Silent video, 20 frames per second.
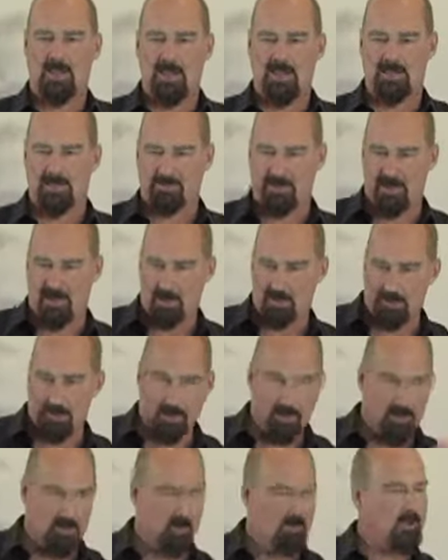here
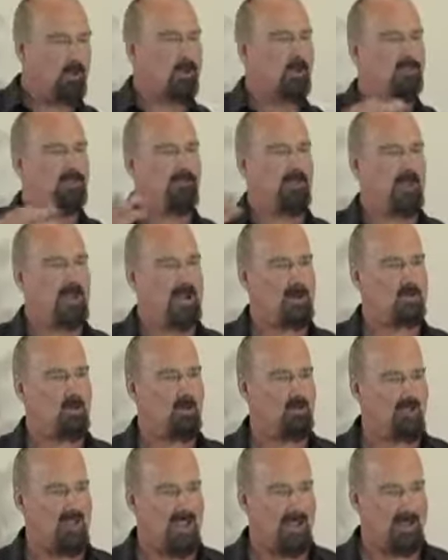developing. You know, we've got far
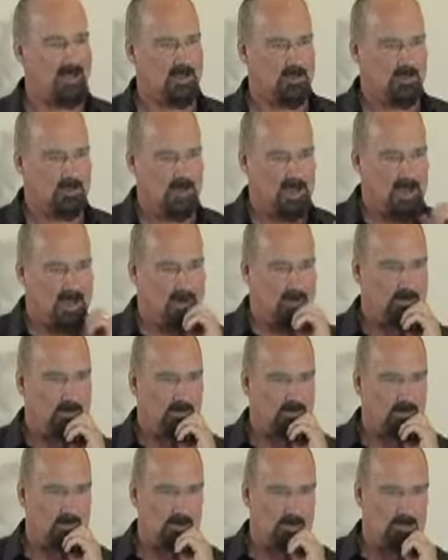more values now
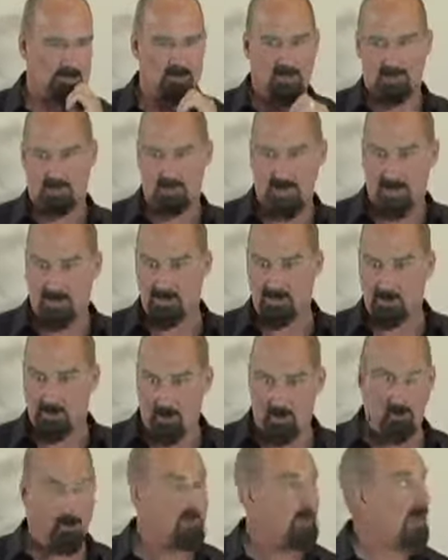than just, you know, yes or
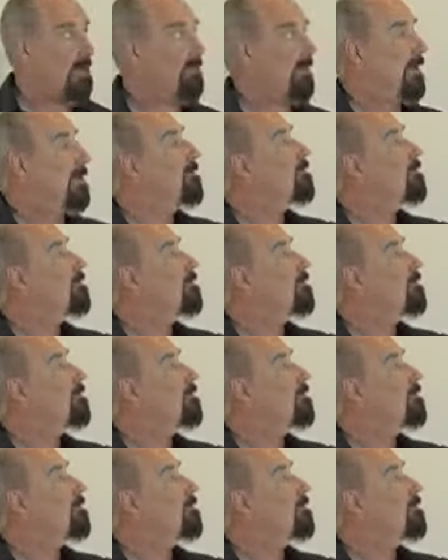no or maybe.